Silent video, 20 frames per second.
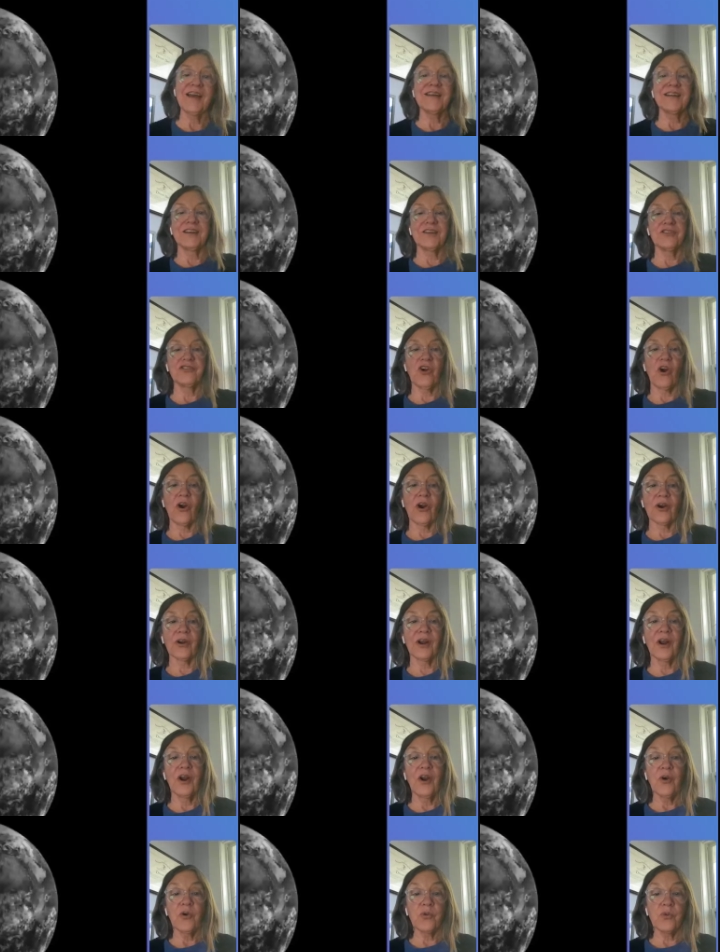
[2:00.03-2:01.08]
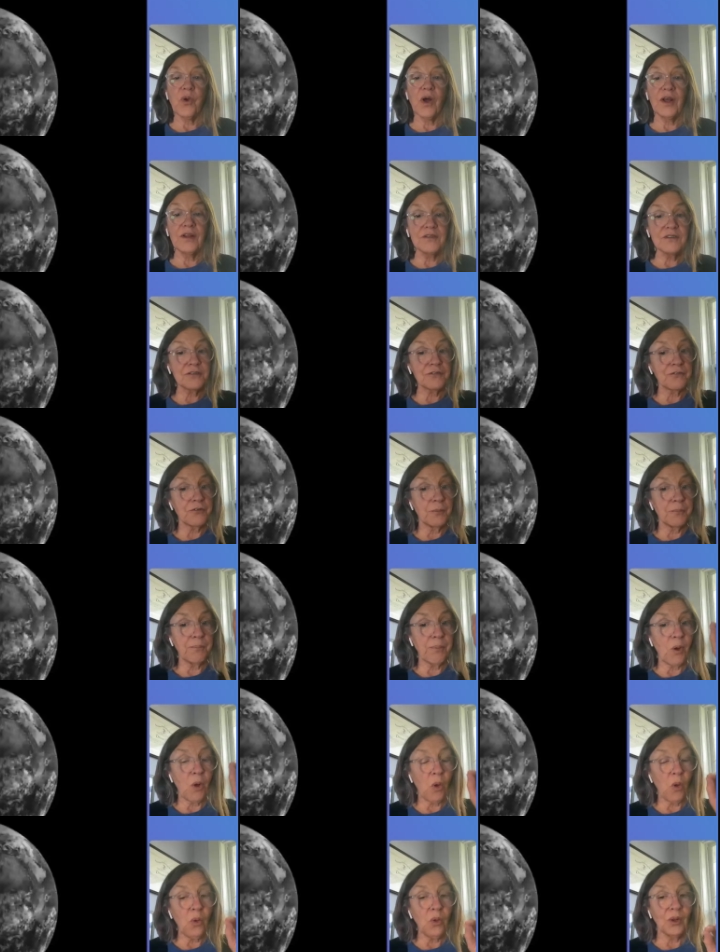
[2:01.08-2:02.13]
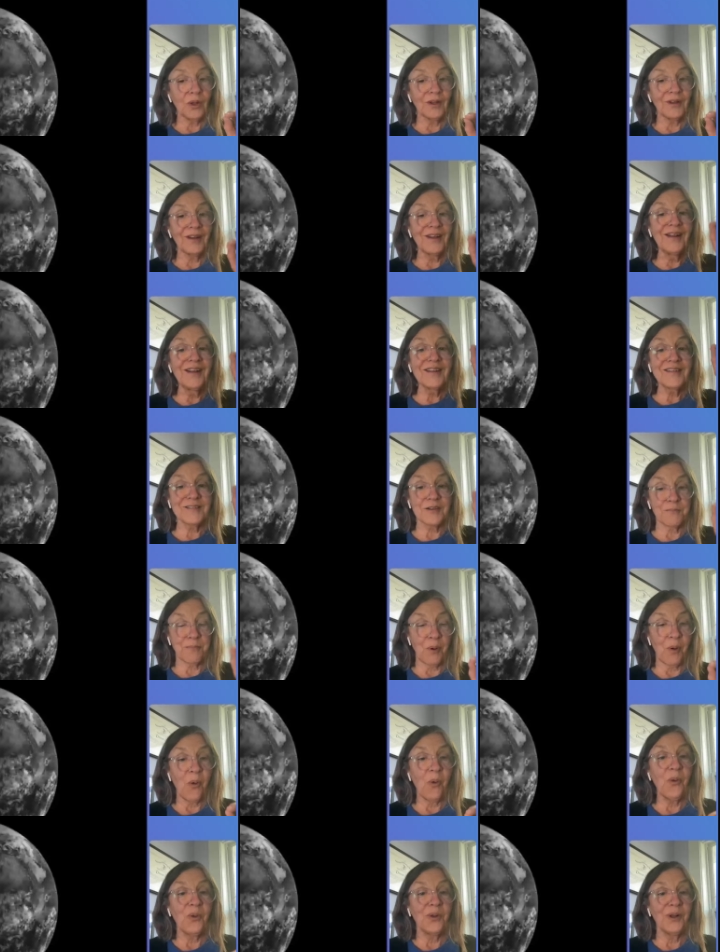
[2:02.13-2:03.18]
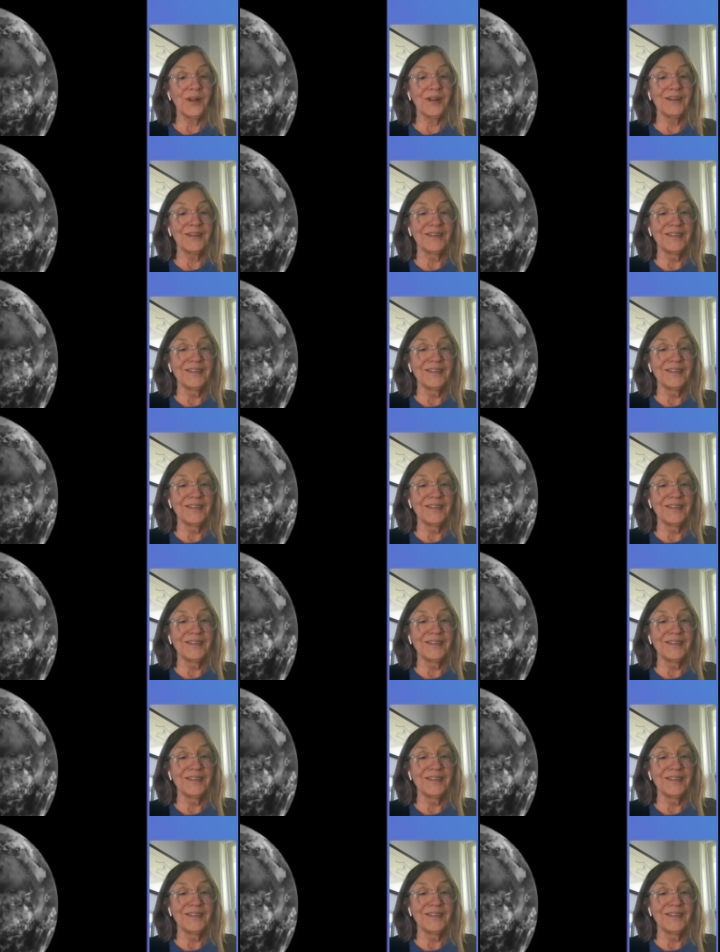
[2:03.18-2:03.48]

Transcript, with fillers: and dark runs from pole to pole.